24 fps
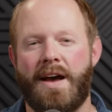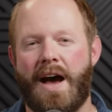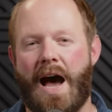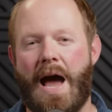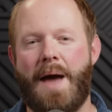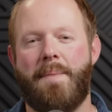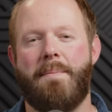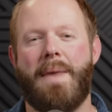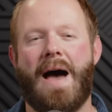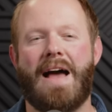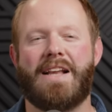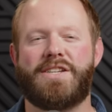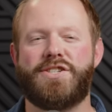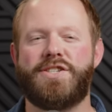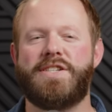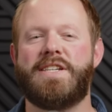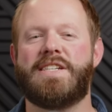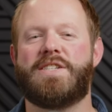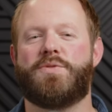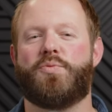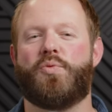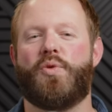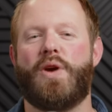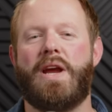I imagined
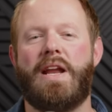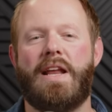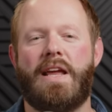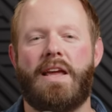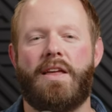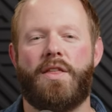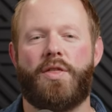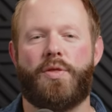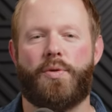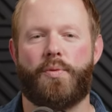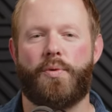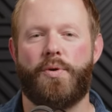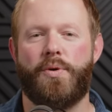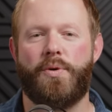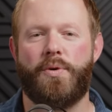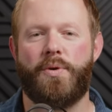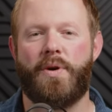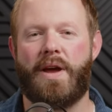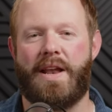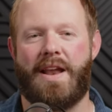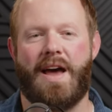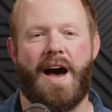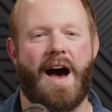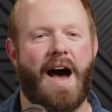us reading
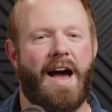through and